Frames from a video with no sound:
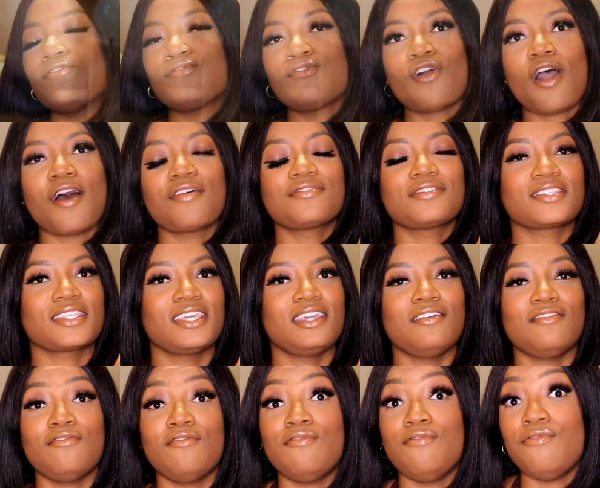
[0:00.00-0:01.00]
it froths
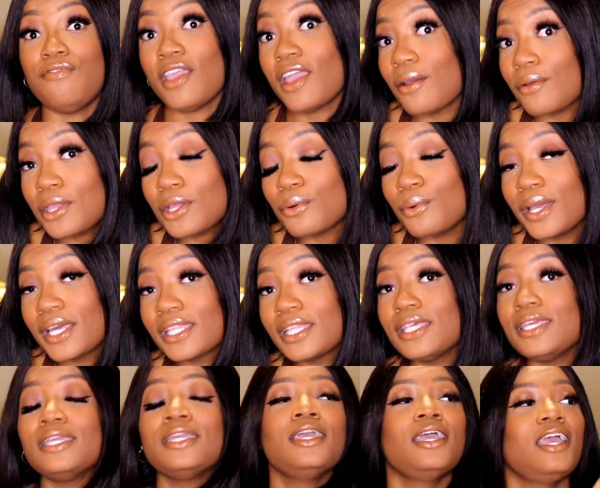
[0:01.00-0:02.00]
it very
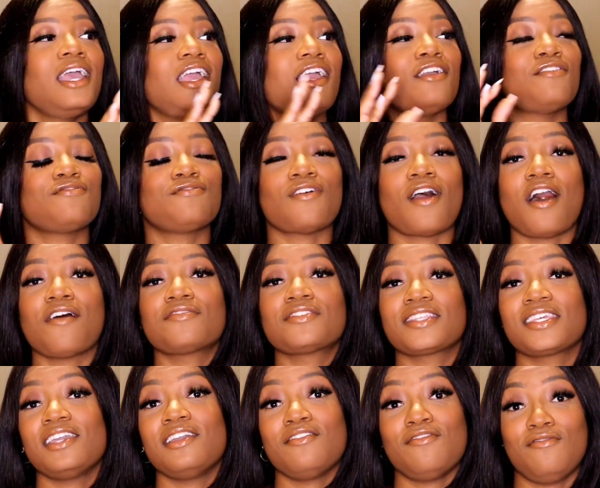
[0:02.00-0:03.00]
quickly. It
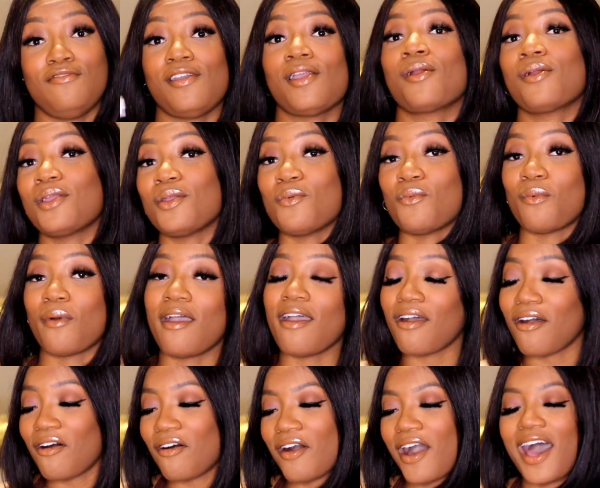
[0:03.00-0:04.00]
froths it very
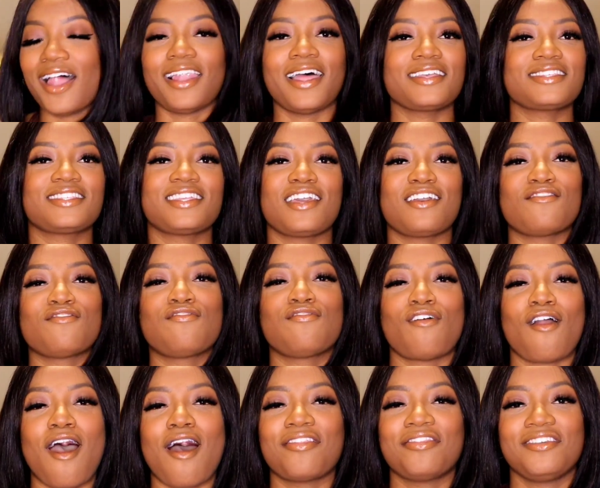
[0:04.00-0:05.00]
well. I like saying
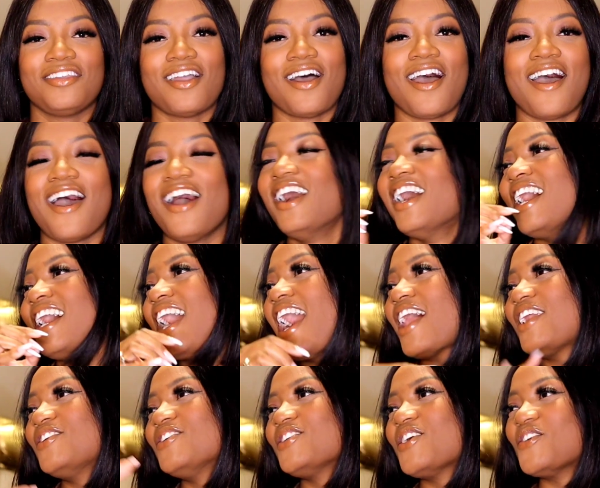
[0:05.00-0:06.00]
froth, y'all.
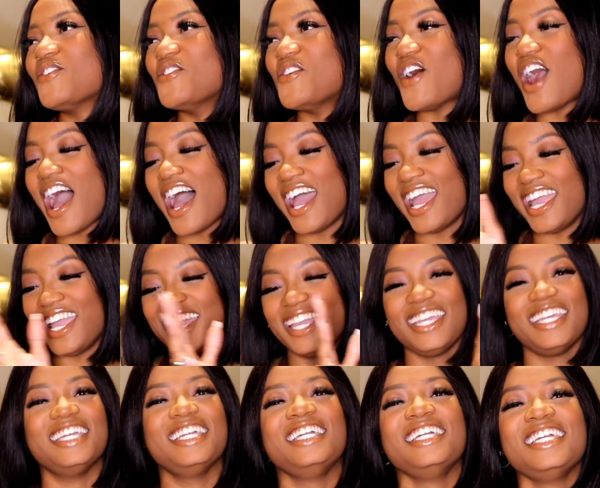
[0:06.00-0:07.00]
I don't know
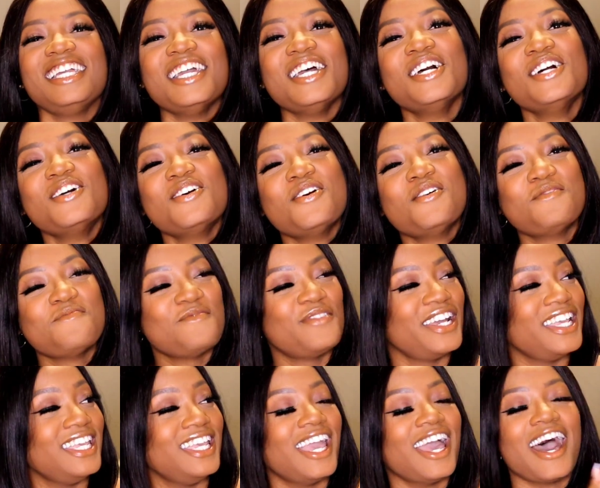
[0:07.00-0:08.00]
why.
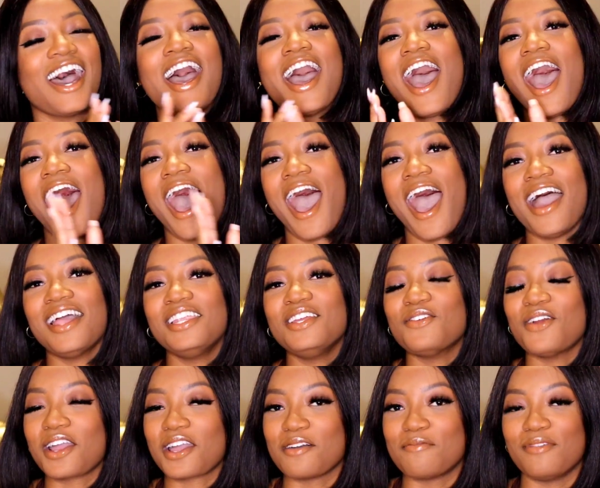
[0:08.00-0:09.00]
But yeah, I
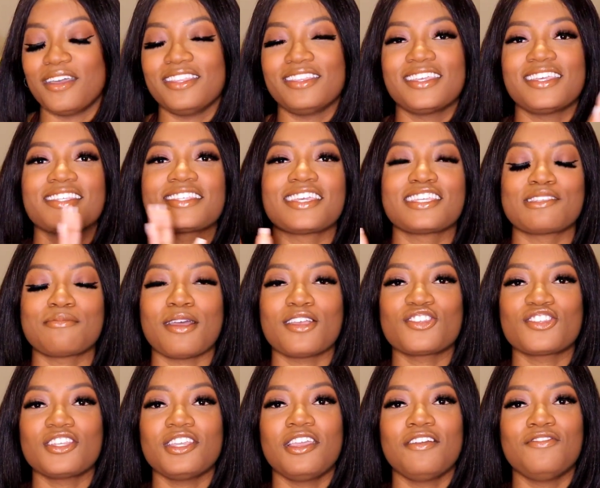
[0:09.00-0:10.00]
highly recommend this,
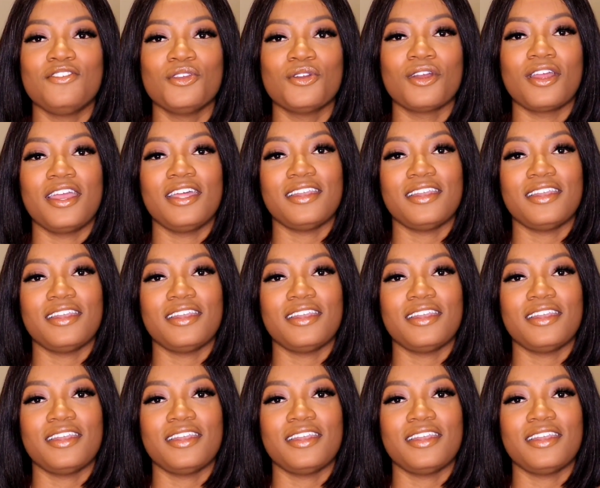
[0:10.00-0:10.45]
especially if you're